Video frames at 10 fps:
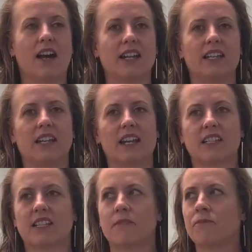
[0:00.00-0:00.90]

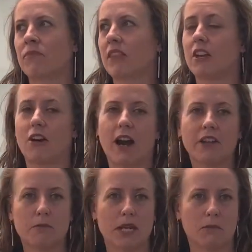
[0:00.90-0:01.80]
Yet there are other
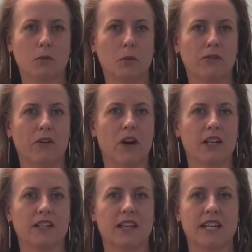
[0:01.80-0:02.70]
people we
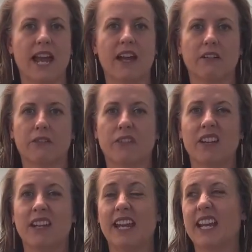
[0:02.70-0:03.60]
find that have
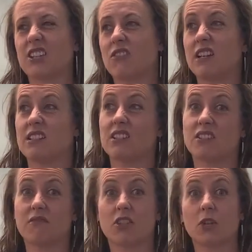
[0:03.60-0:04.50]
x-rays that
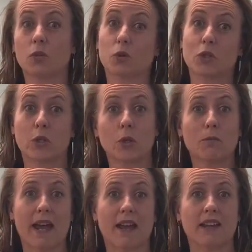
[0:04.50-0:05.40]
don't look too
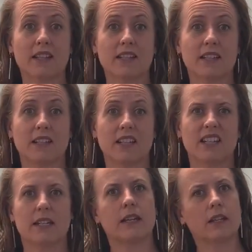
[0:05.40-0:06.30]
bad,
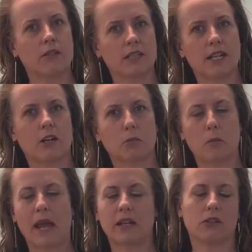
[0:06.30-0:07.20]
yet they're in terrible
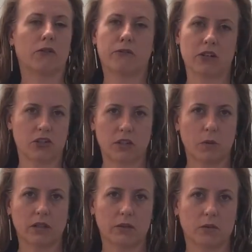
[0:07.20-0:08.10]
pain and not functioning
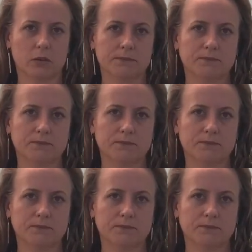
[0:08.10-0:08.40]
well at all.